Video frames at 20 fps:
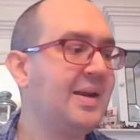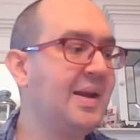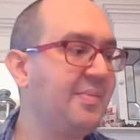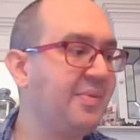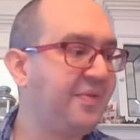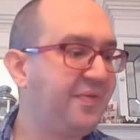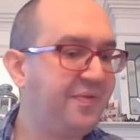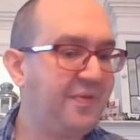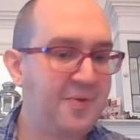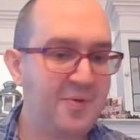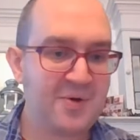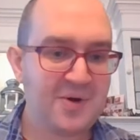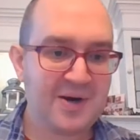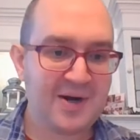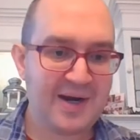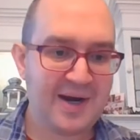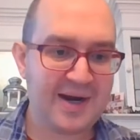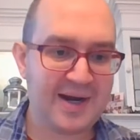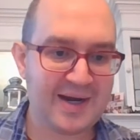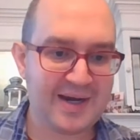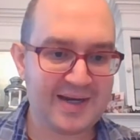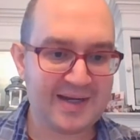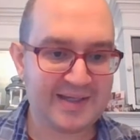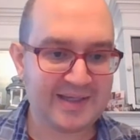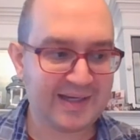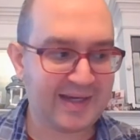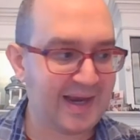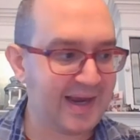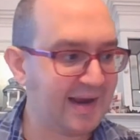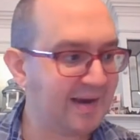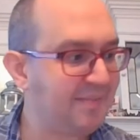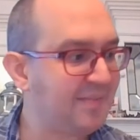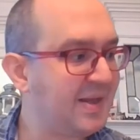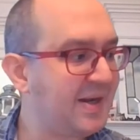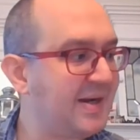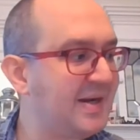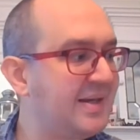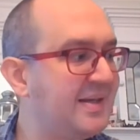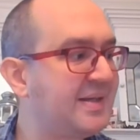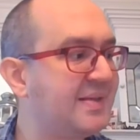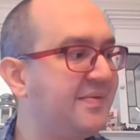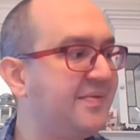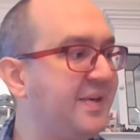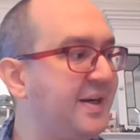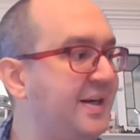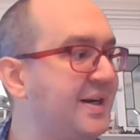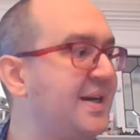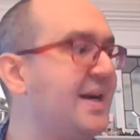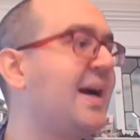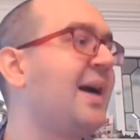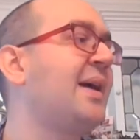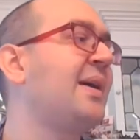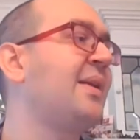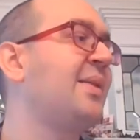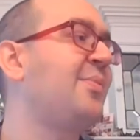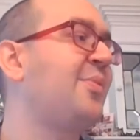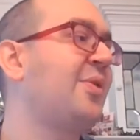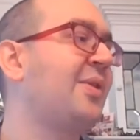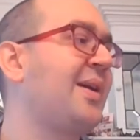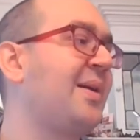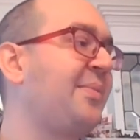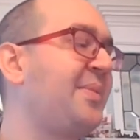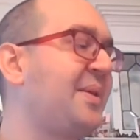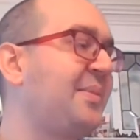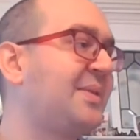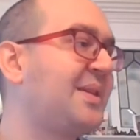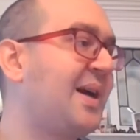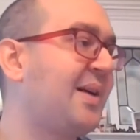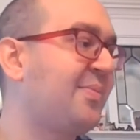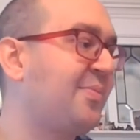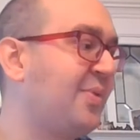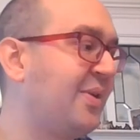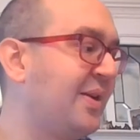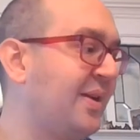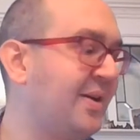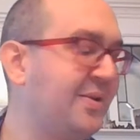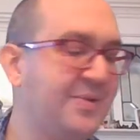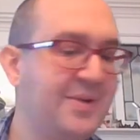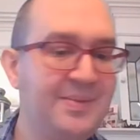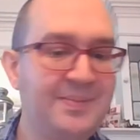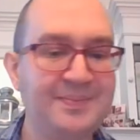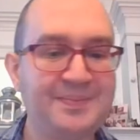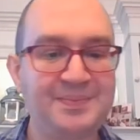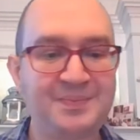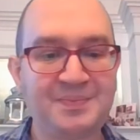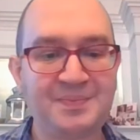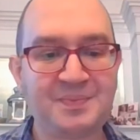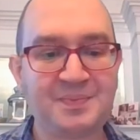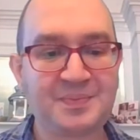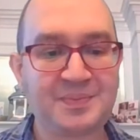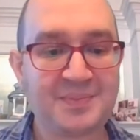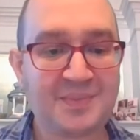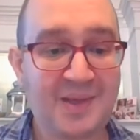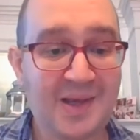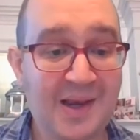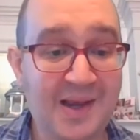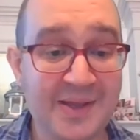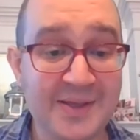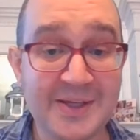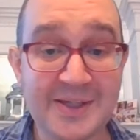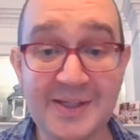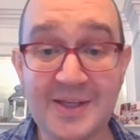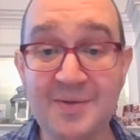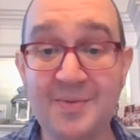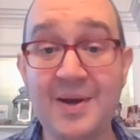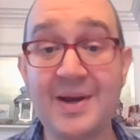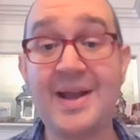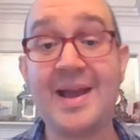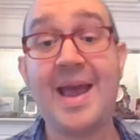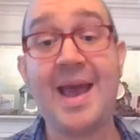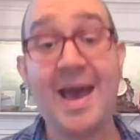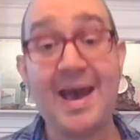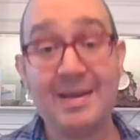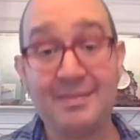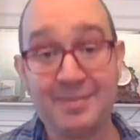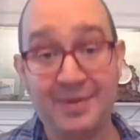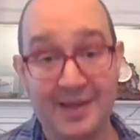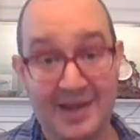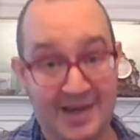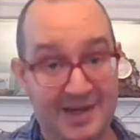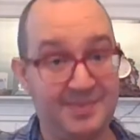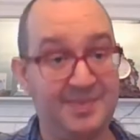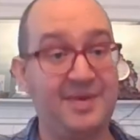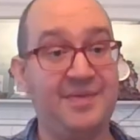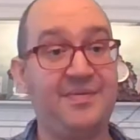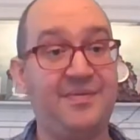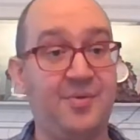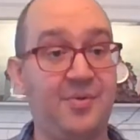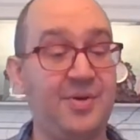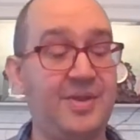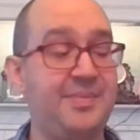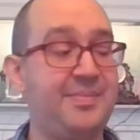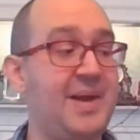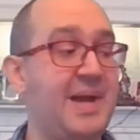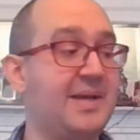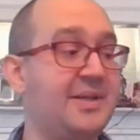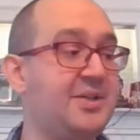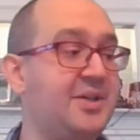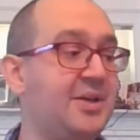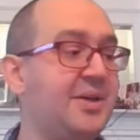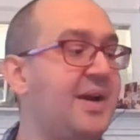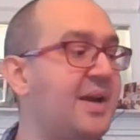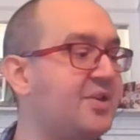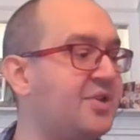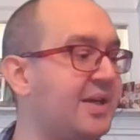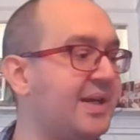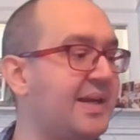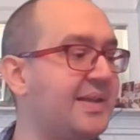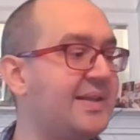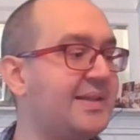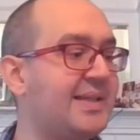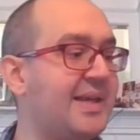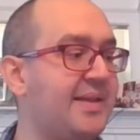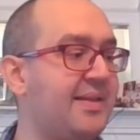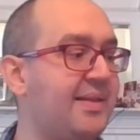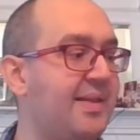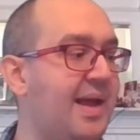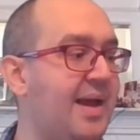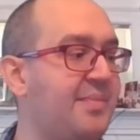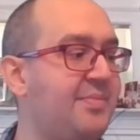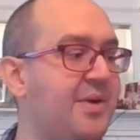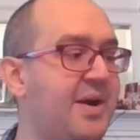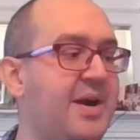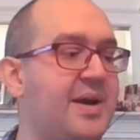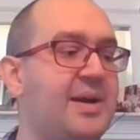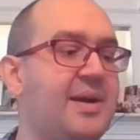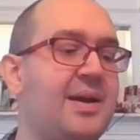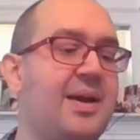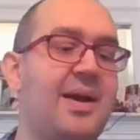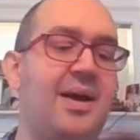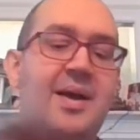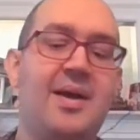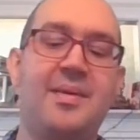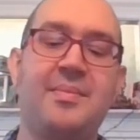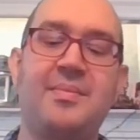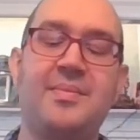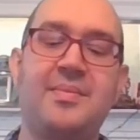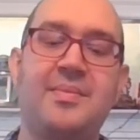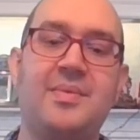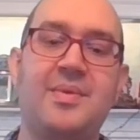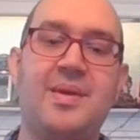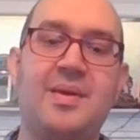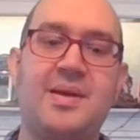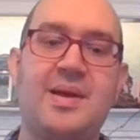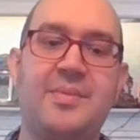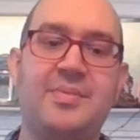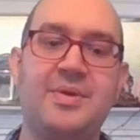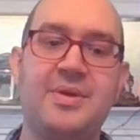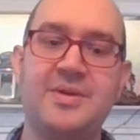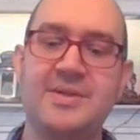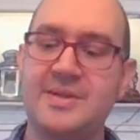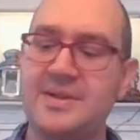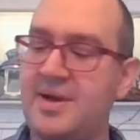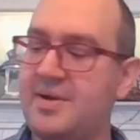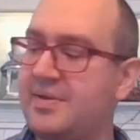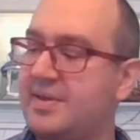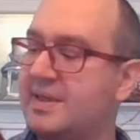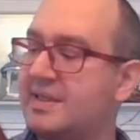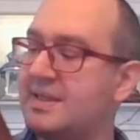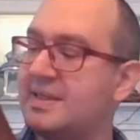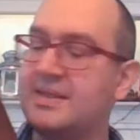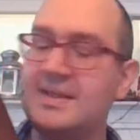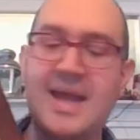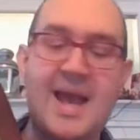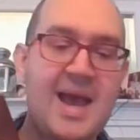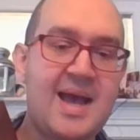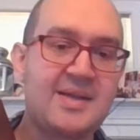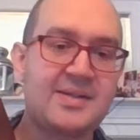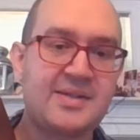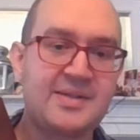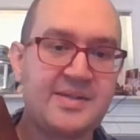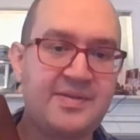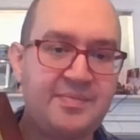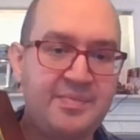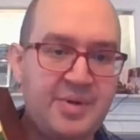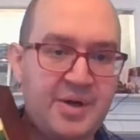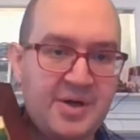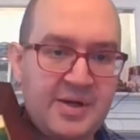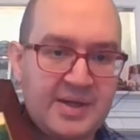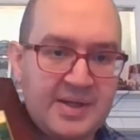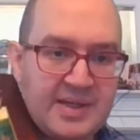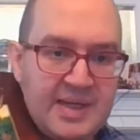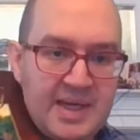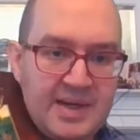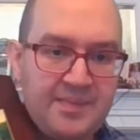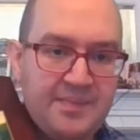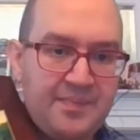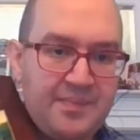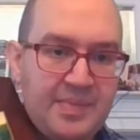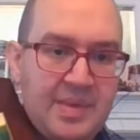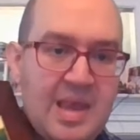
Number 4 is a game that is very high on the Boardgamegeek Top 100. This is the one I had played before the past year. I actually got this at a library a couple years ago. This is Castles of Burgundy.